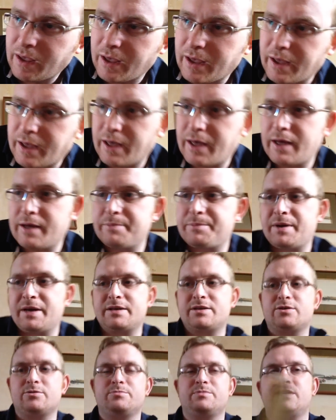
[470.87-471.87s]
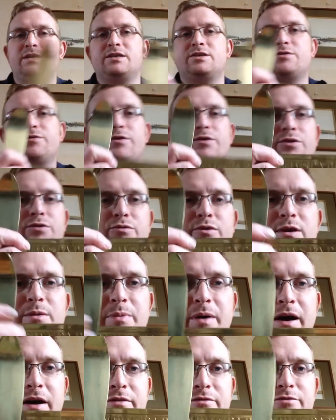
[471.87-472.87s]
Picked up this for
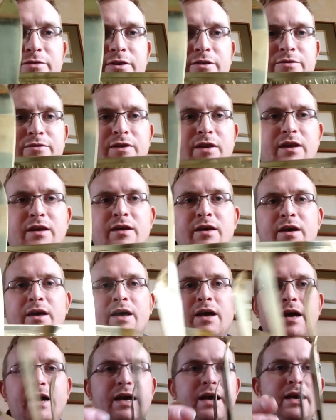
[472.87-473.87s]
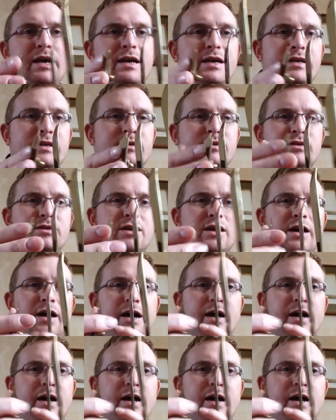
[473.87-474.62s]
£3.50. It is